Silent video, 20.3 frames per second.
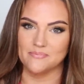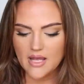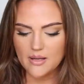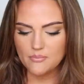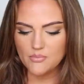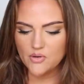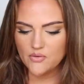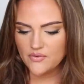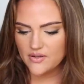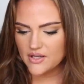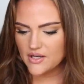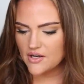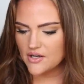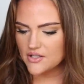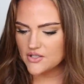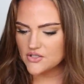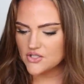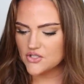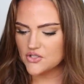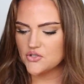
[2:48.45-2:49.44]
Then moving
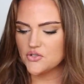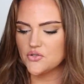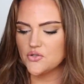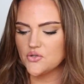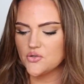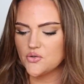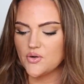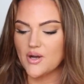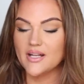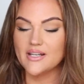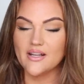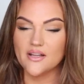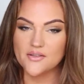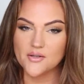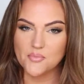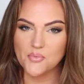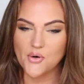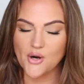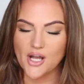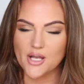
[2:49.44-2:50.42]
on to
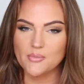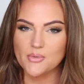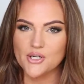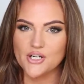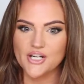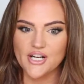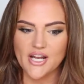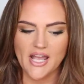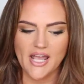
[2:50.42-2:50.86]
another primer,